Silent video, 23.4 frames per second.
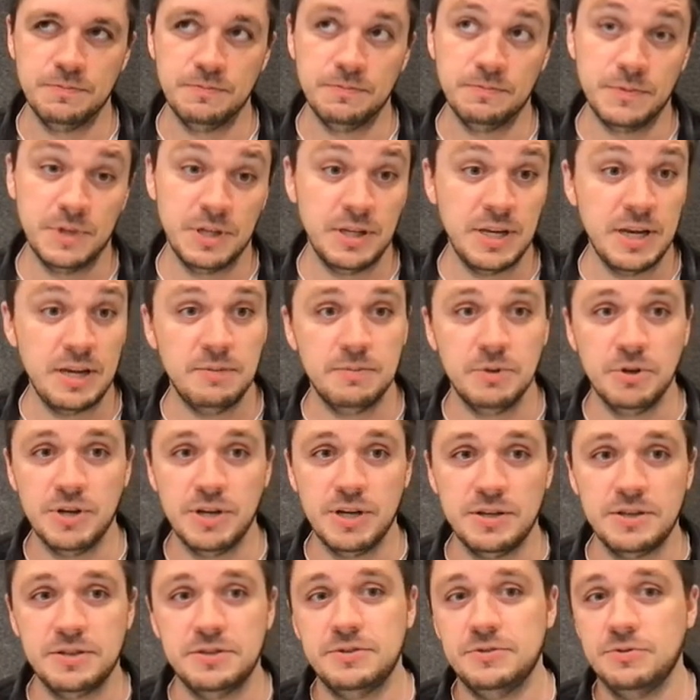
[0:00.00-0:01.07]
in
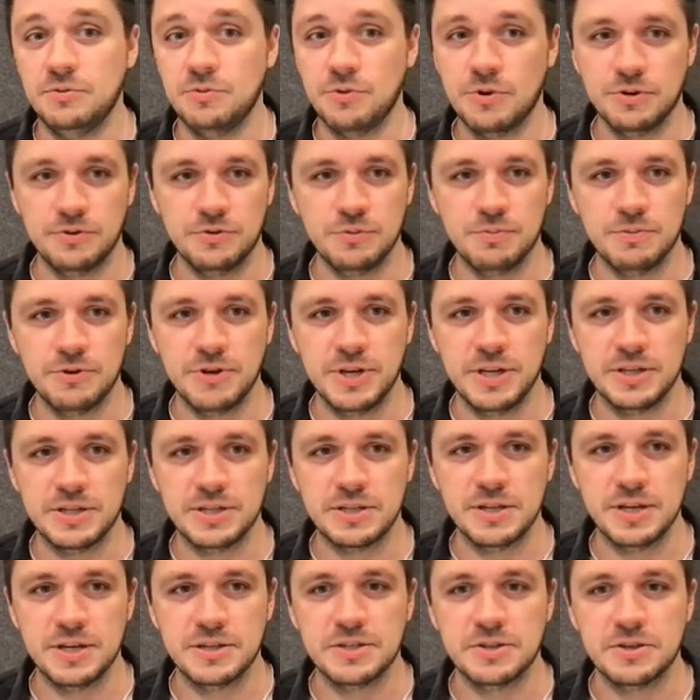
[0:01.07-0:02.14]
AWS or in
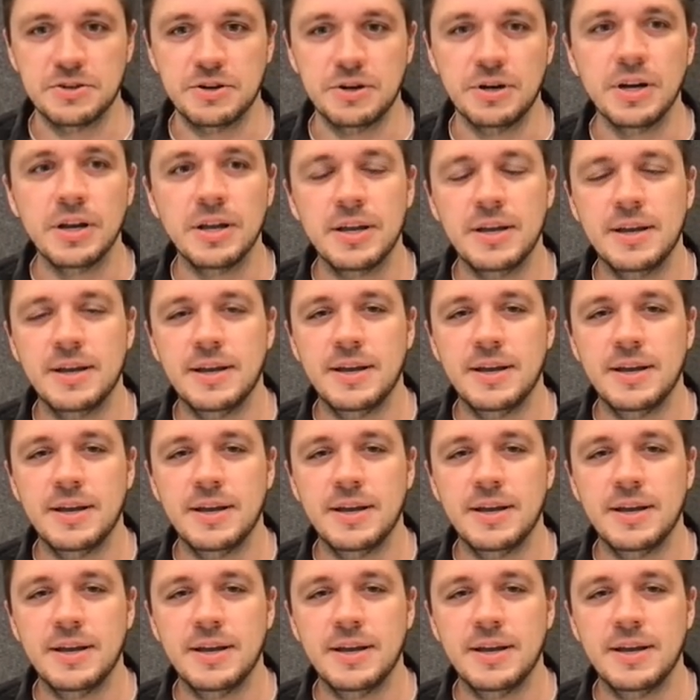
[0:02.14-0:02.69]
Kubernetes cluster.